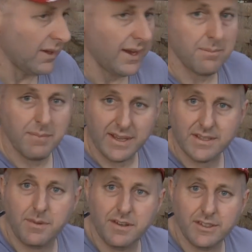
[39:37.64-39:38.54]
it
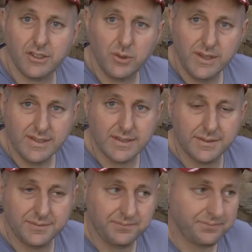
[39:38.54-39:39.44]
makes a bit of a noise.
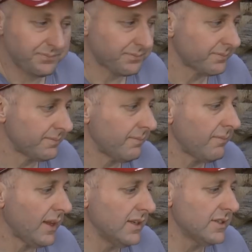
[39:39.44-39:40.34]

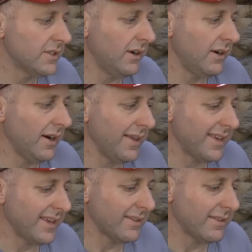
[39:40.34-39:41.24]
So I
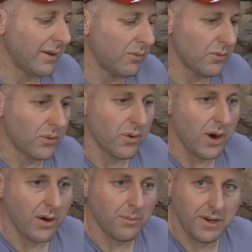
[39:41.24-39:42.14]
think that would
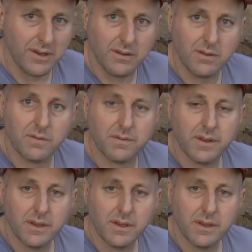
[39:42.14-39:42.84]
require a bit of